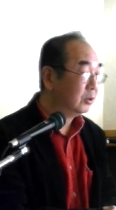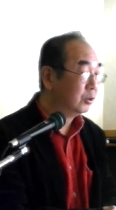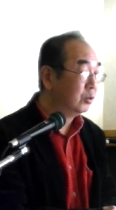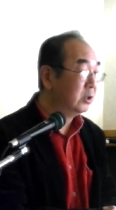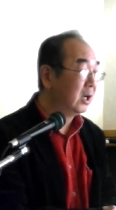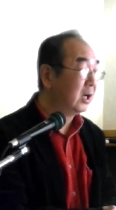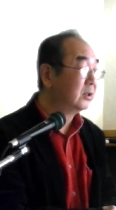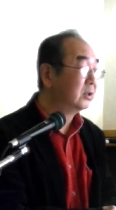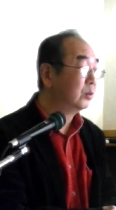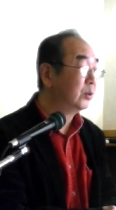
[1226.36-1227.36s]
Do
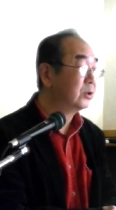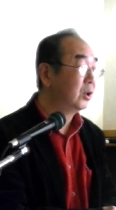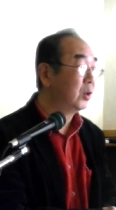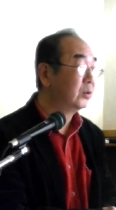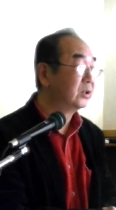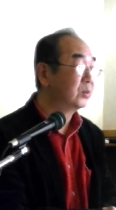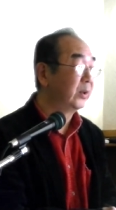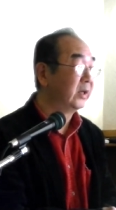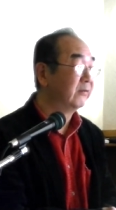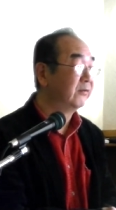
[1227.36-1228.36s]
not withhold
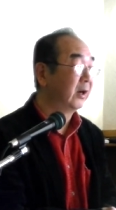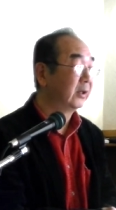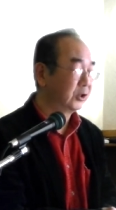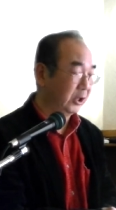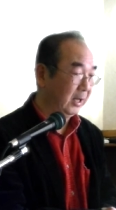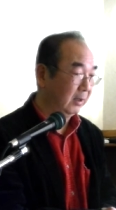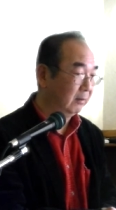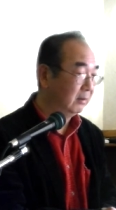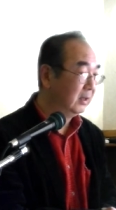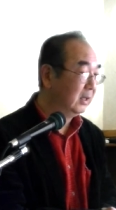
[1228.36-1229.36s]
discipline from the child.
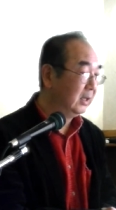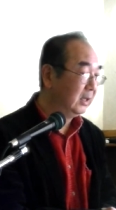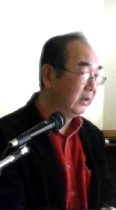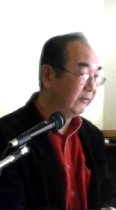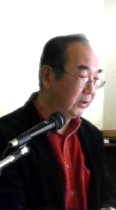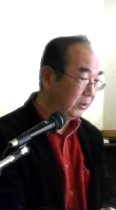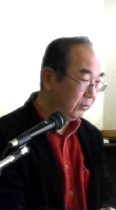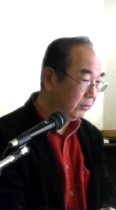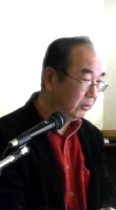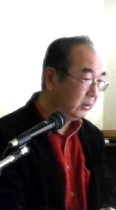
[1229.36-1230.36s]
If
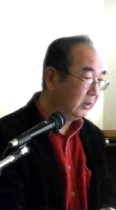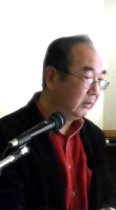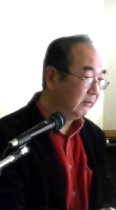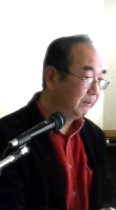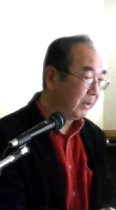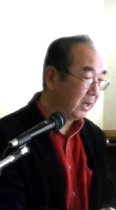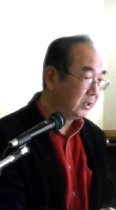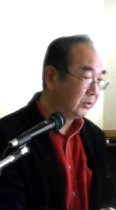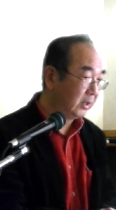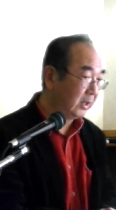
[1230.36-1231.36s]
you
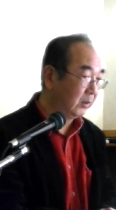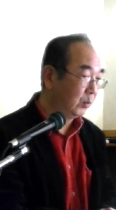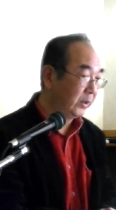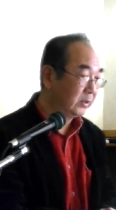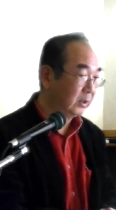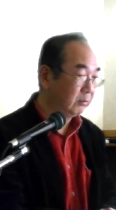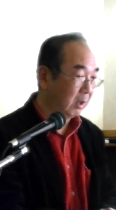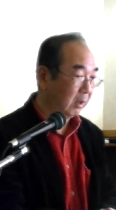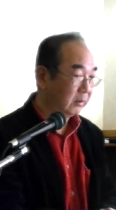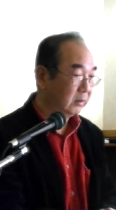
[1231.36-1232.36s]
punish them with the
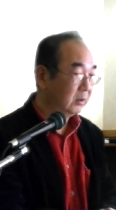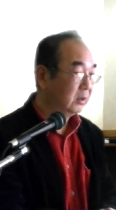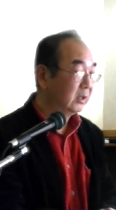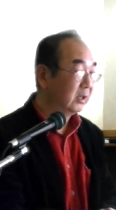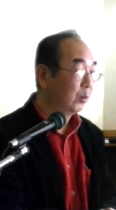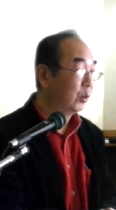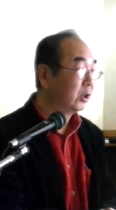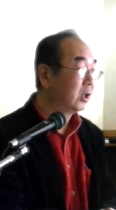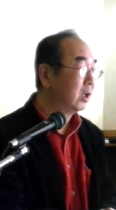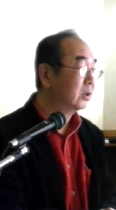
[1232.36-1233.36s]
rod, they will
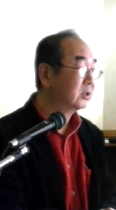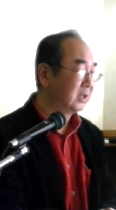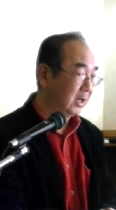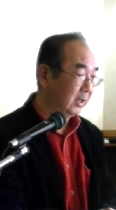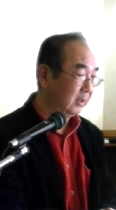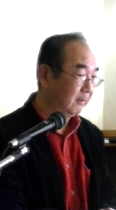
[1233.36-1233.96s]
not die.